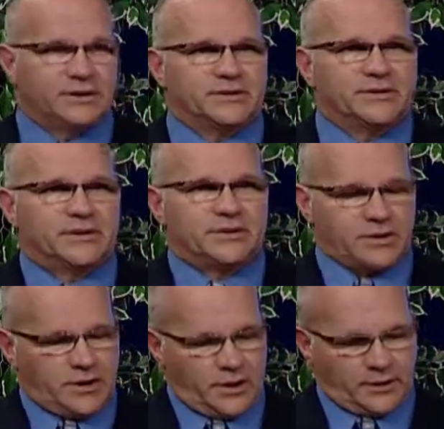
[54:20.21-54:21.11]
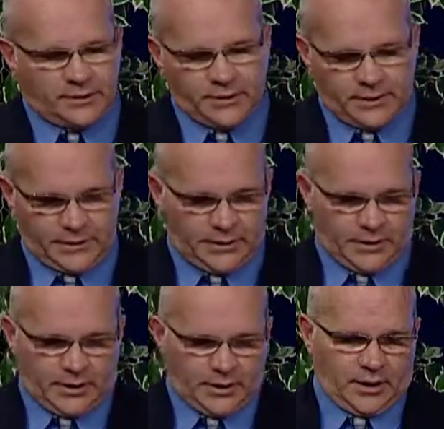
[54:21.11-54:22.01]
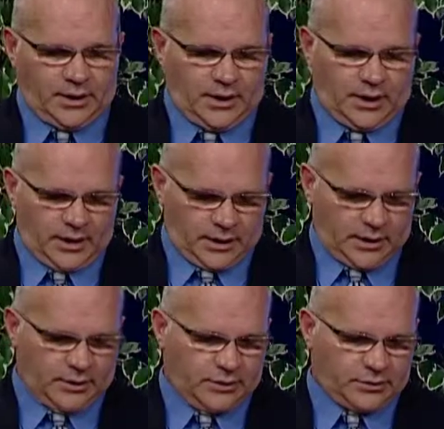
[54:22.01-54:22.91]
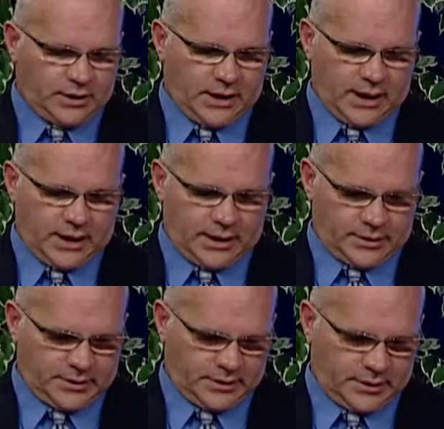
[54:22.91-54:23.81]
decision there. Okay.